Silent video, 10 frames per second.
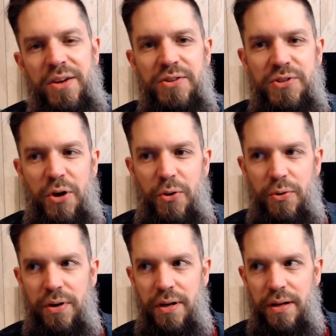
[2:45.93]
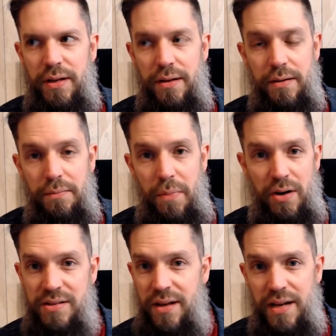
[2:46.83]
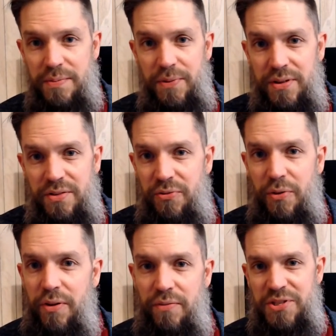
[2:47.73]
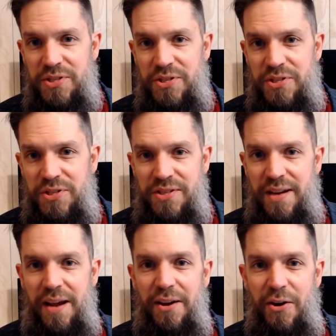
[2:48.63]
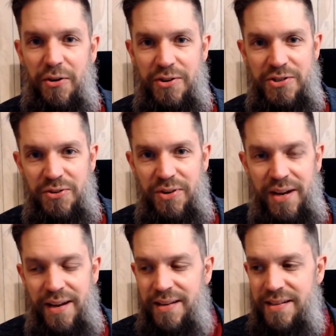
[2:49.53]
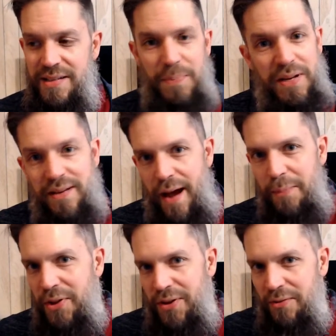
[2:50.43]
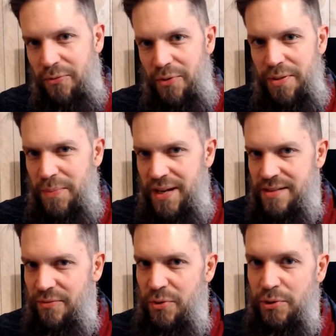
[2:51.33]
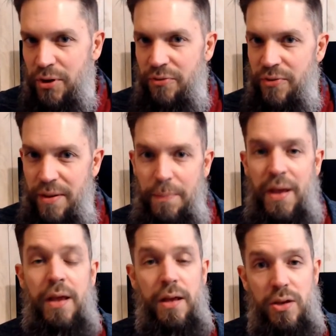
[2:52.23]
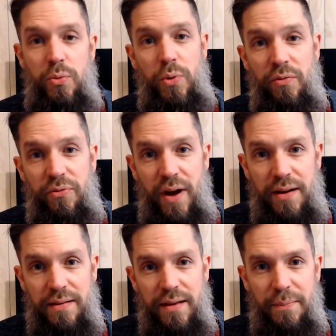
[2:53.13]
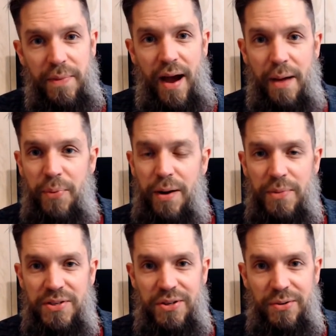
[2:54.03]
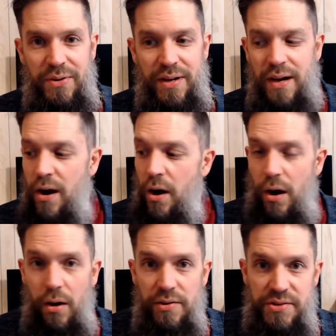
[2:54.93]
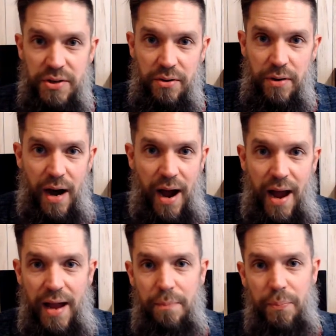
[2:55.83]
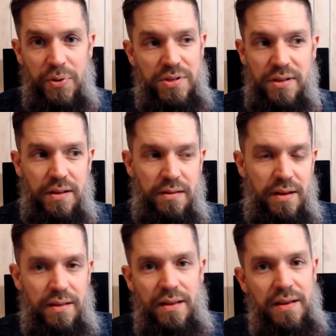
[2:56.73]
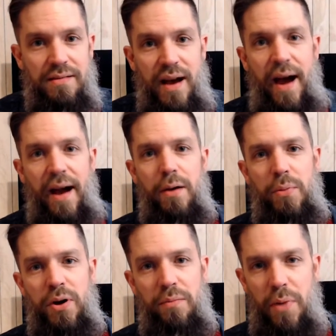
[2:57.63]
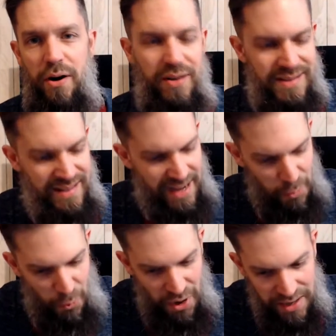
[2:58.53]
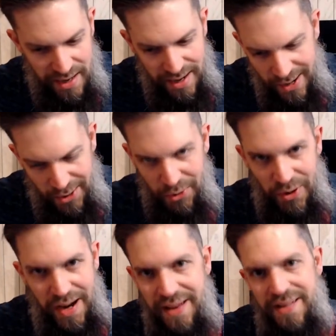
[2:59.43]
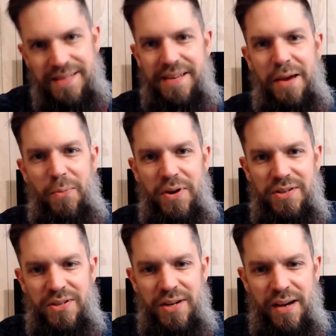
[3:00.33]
So Mark's gospel is full of these sandwiches, and I encourage you to spend time looking for them, because if you look for them, you will find them. I promise you. Also, I personally think the entire book of Mark is like one grand sandwich